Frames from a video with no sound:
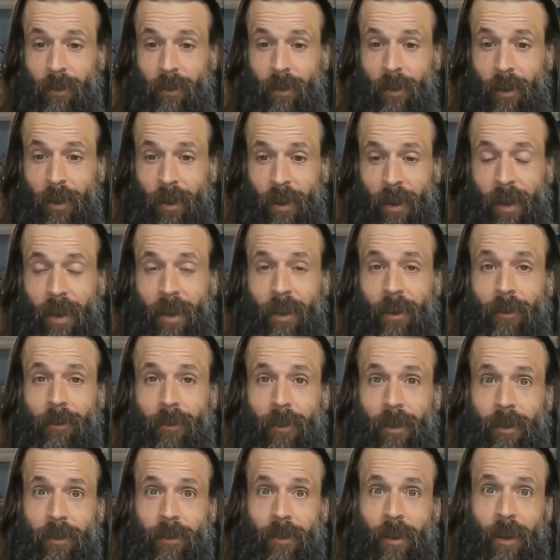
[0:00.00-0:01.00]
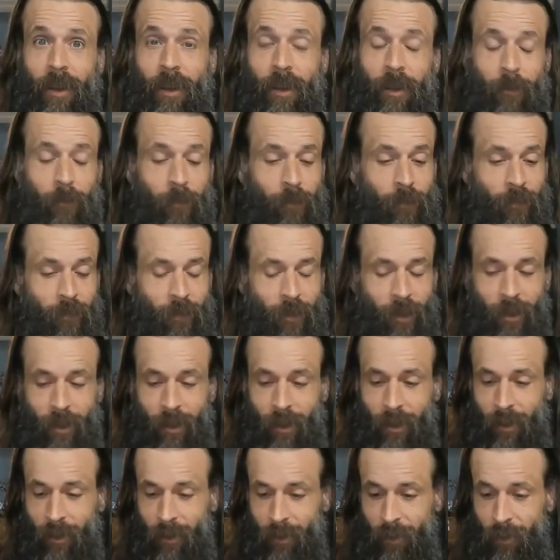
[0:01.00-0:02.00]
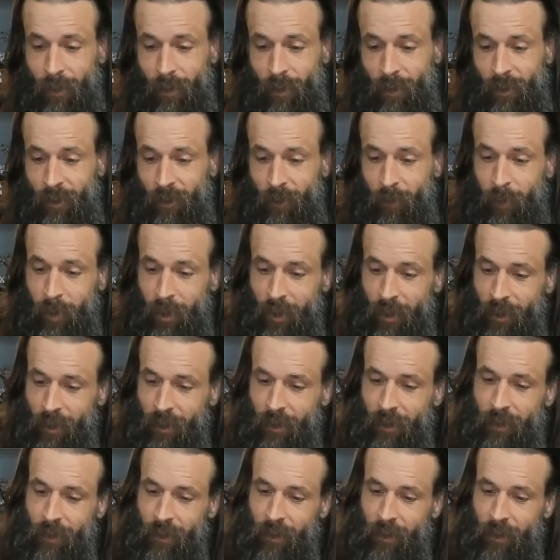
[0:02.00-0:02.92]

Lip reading: I had a great time doing this build.